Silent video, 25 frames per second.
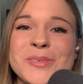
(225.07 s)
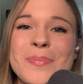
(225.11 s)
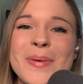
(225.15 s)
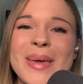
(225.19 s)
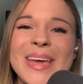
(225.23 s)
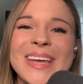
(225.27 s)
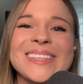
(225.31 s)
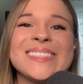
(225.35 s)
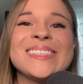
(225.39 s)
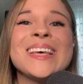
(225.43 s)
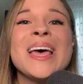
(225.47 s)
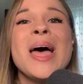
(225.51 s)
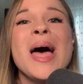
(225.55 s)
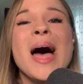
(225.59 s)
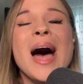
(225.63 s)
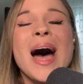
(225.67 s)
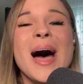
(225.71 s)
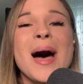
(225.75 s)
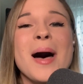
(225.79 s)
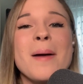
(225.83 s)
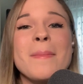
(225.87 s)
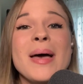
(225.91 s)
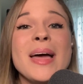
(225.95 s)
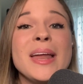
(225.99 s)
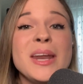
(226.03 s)
Beats.
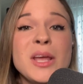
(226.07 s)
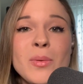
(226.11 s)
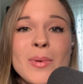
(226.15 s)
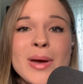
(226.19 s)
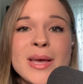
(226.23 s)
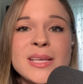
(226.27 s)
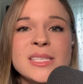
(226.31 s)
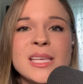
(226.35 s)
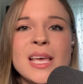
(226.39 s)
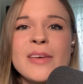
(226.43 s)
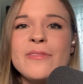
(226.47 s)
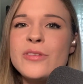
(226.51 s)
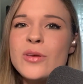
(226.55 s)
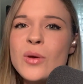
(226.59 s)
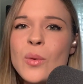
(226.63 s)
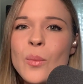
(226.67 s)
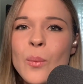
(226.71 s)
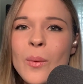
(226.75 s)
Um, anyways, if you